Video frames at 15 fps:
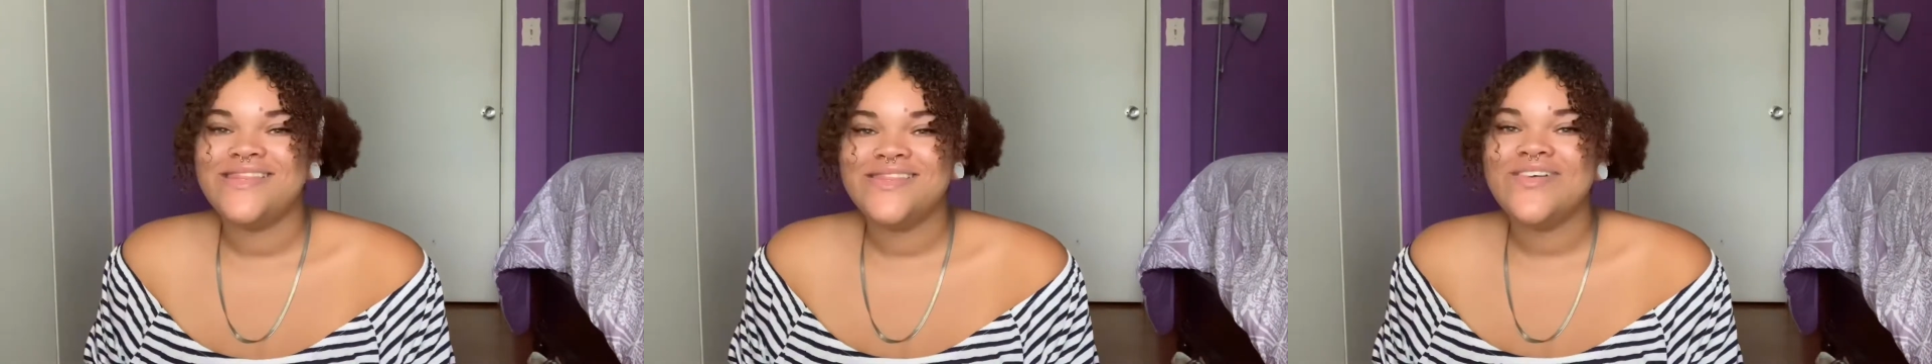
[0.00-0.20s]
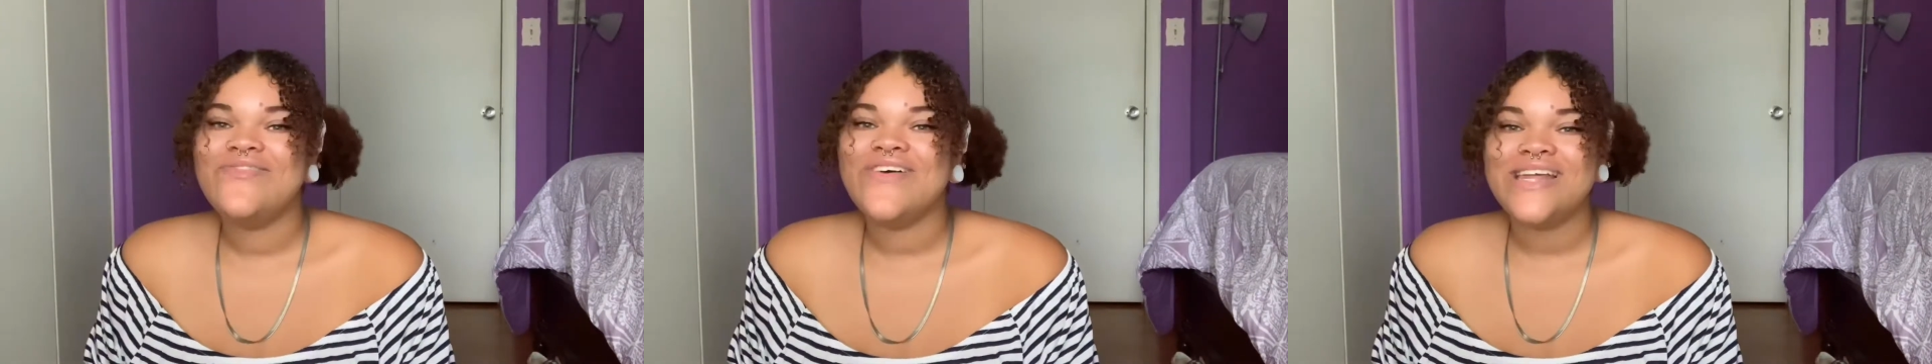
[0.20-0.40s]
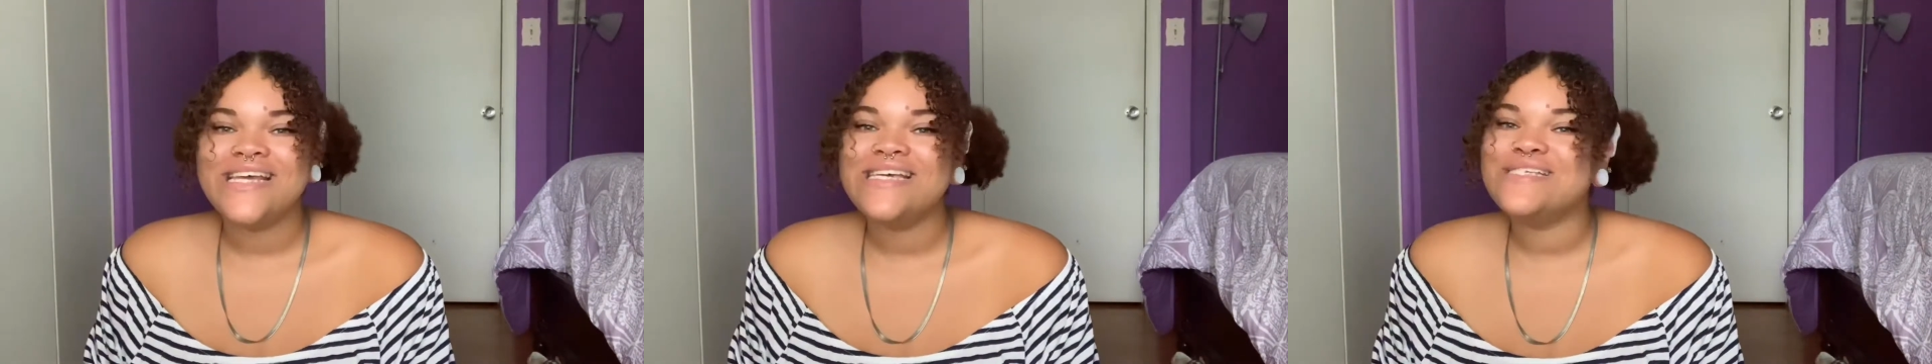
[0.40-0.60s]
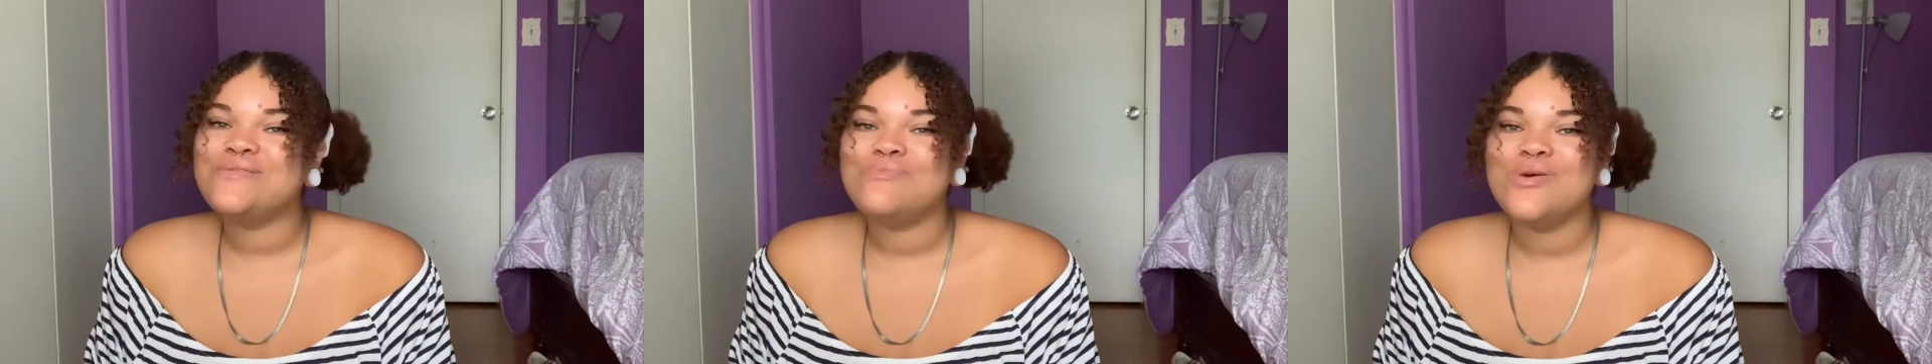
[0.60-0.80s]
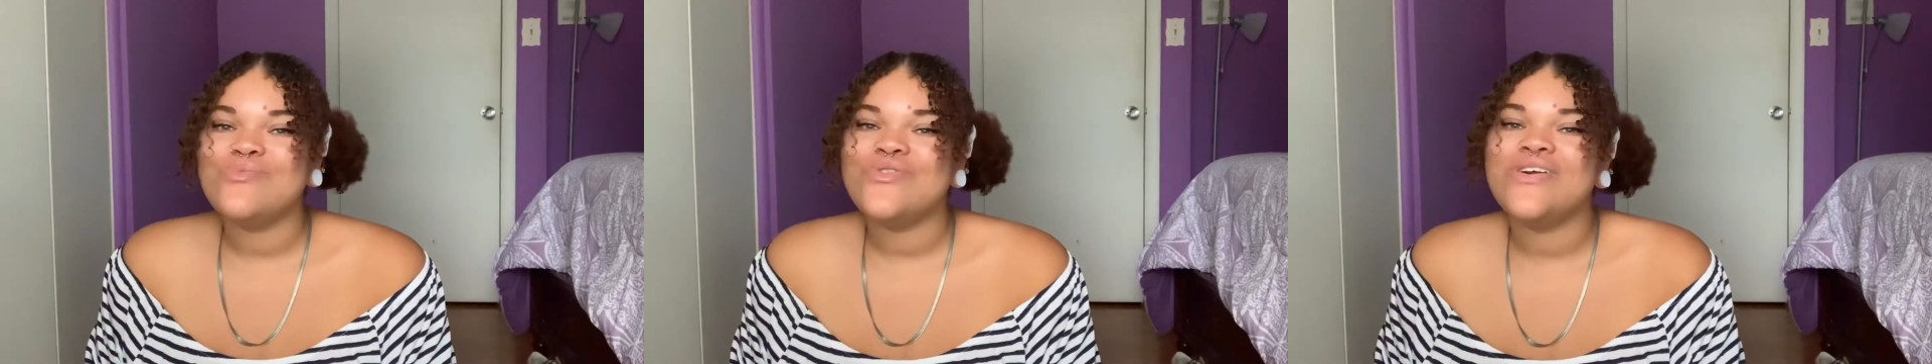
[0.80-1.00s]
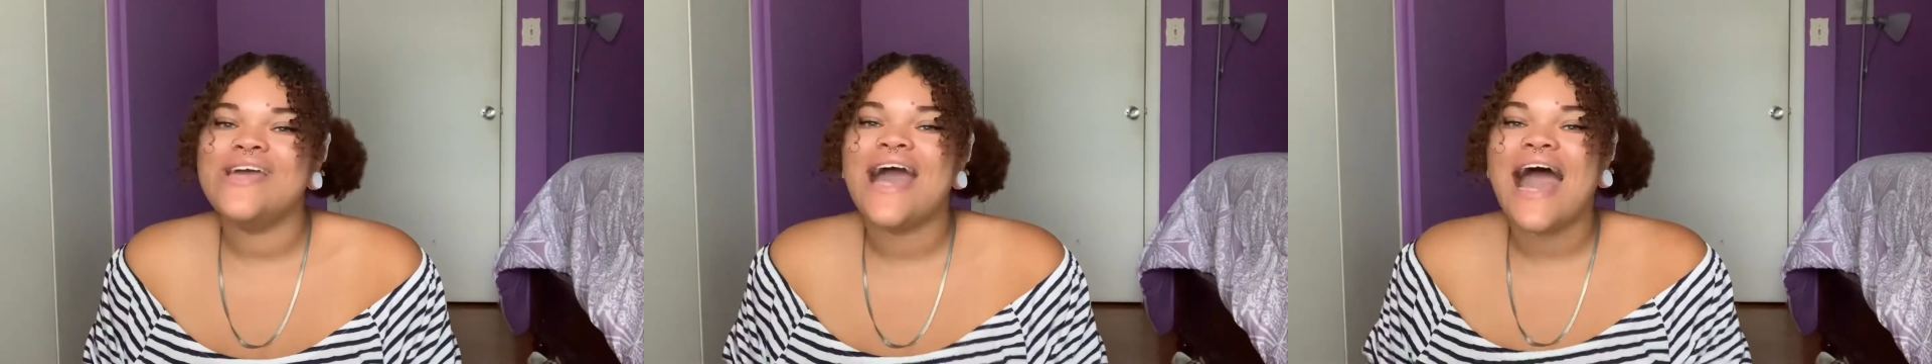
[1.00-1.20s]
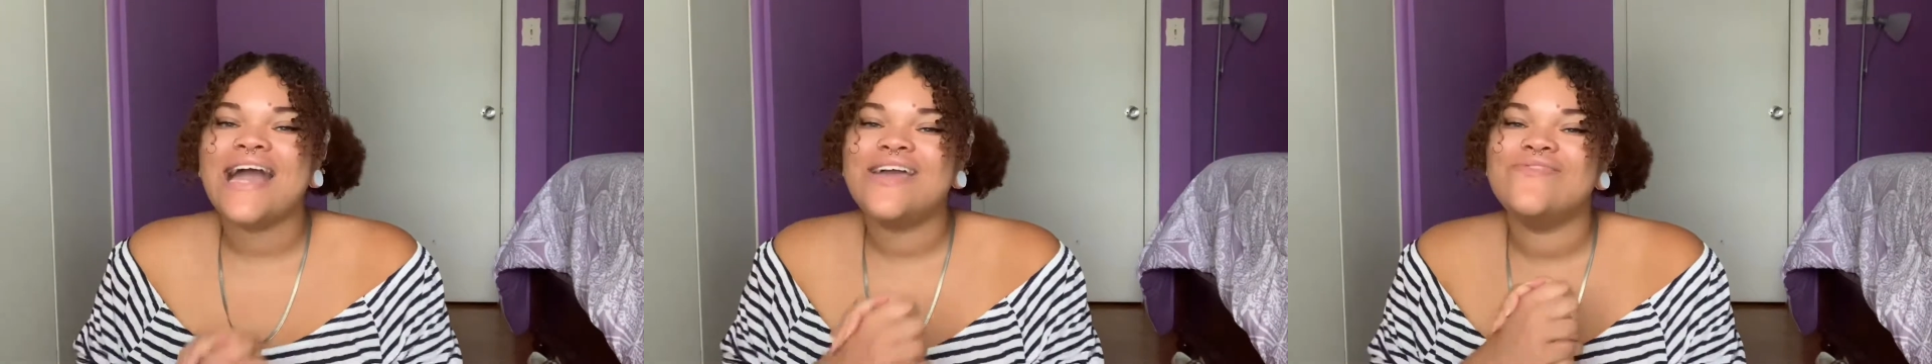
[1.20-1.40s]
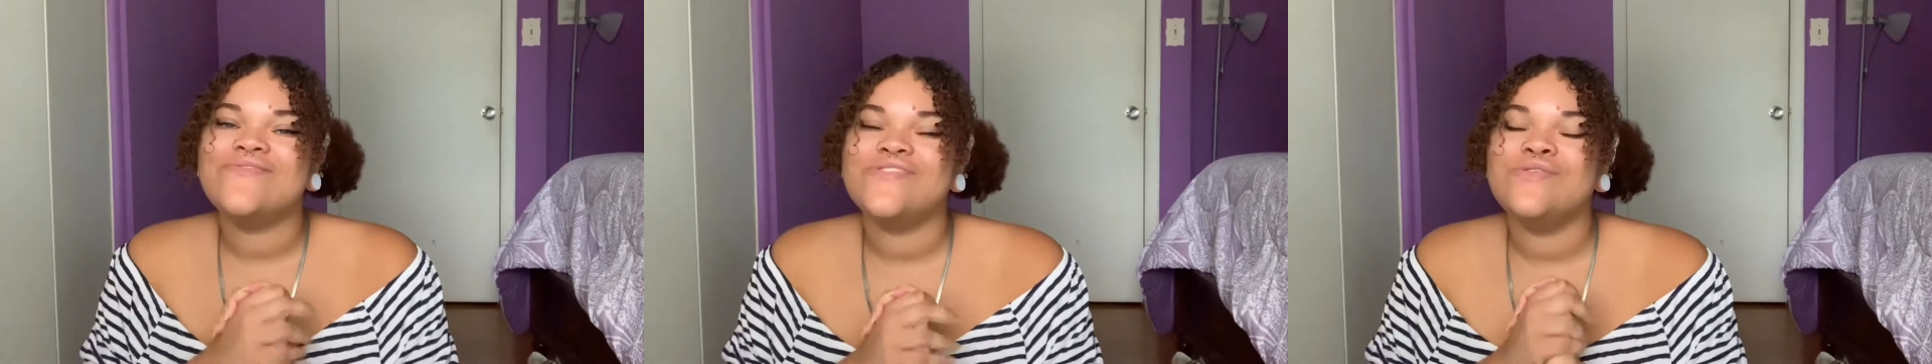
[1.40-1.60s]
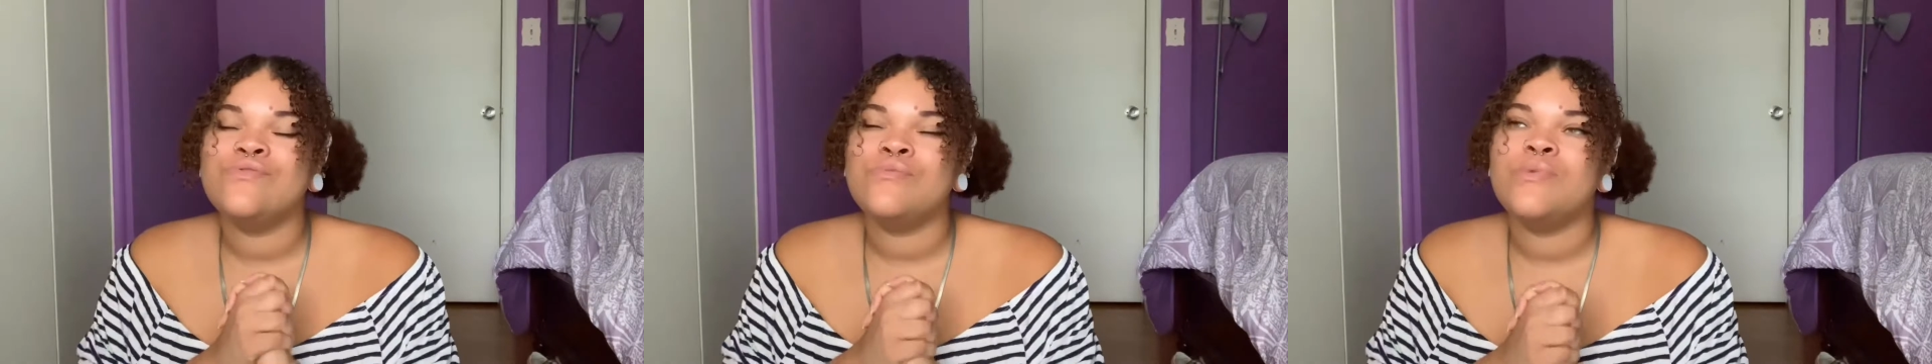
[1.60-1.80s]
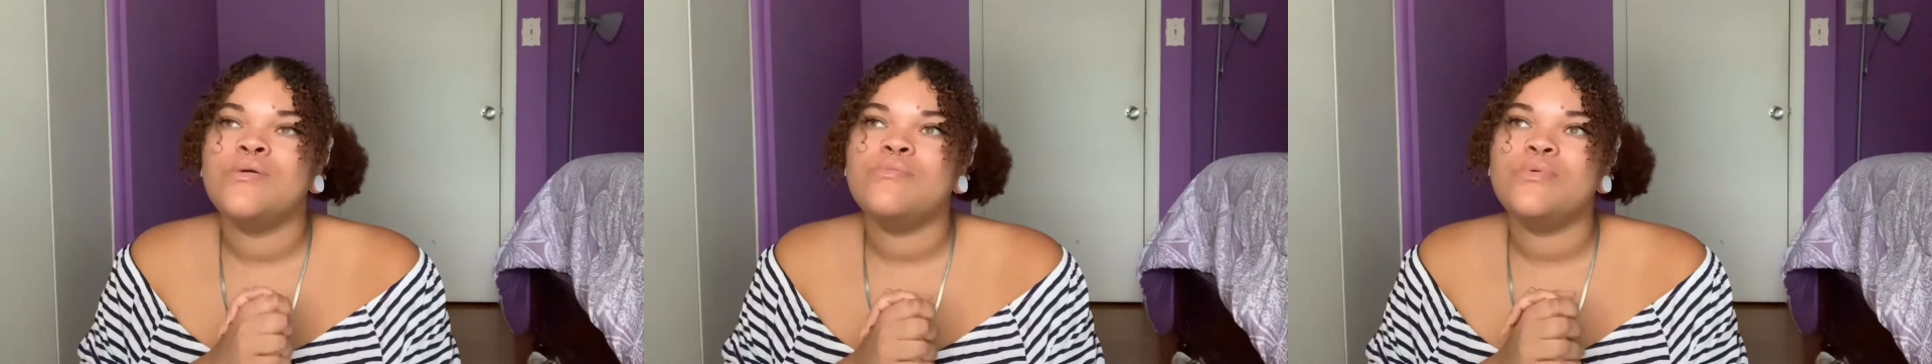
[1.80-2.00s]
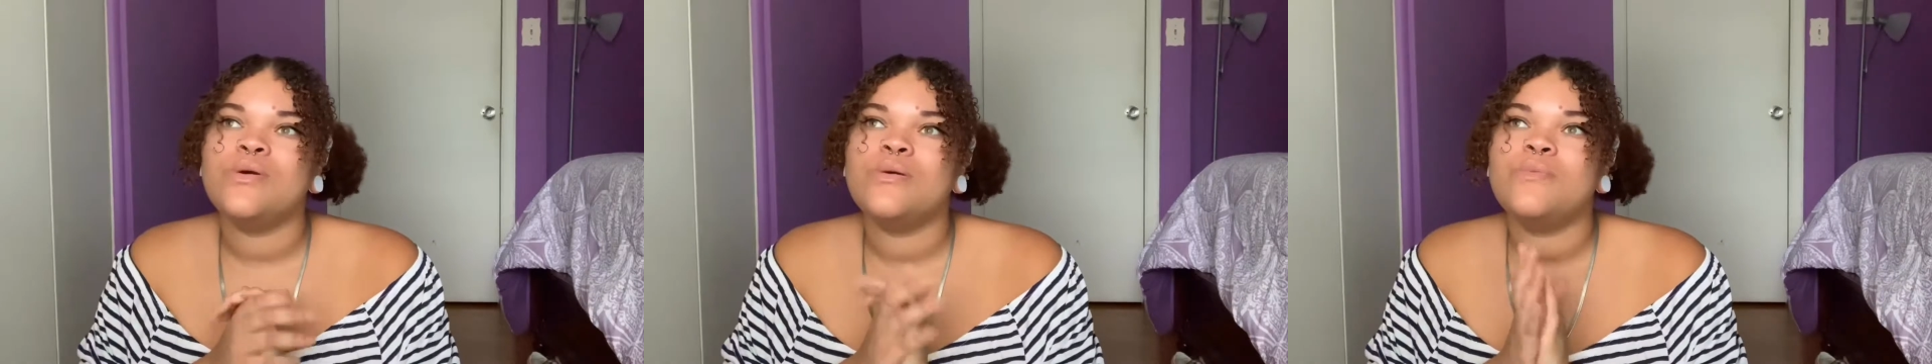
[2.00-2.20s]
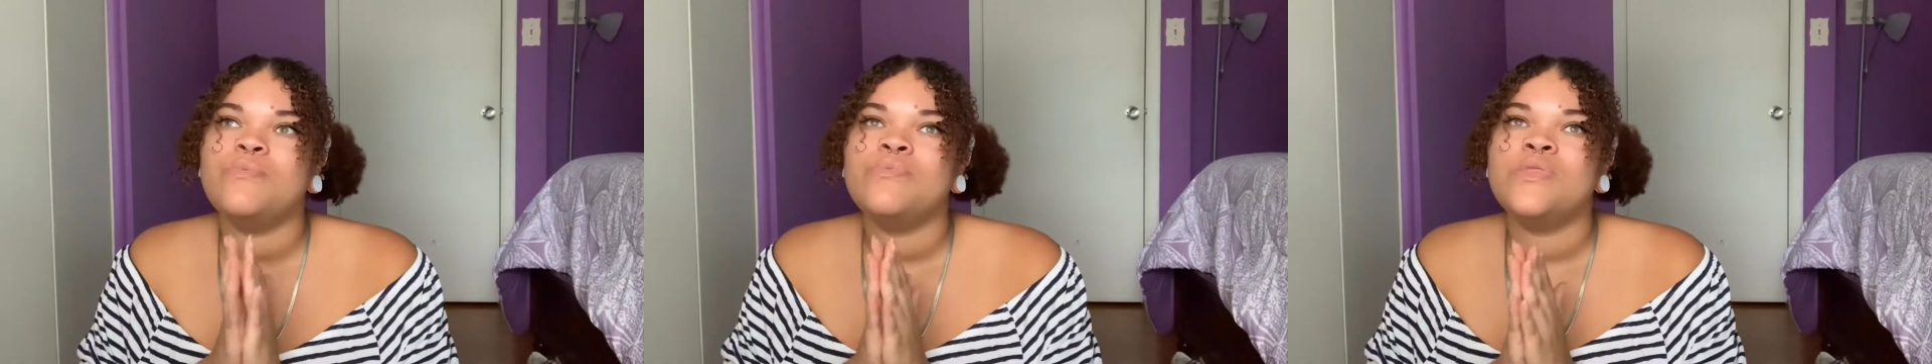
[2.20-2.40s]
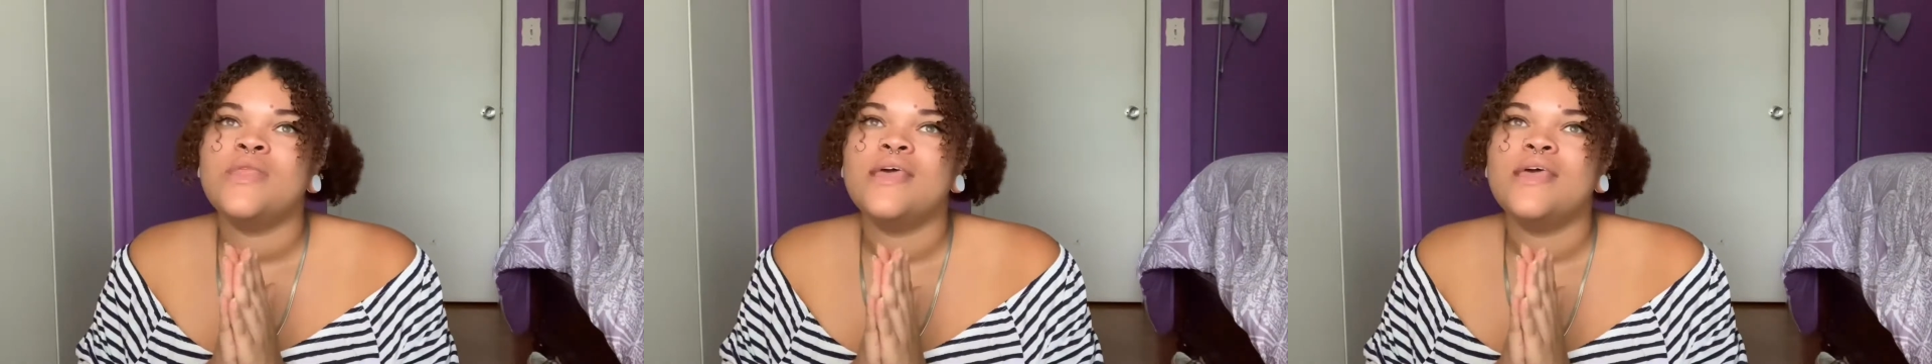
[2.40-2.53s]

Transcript: The funniest memory I can really remember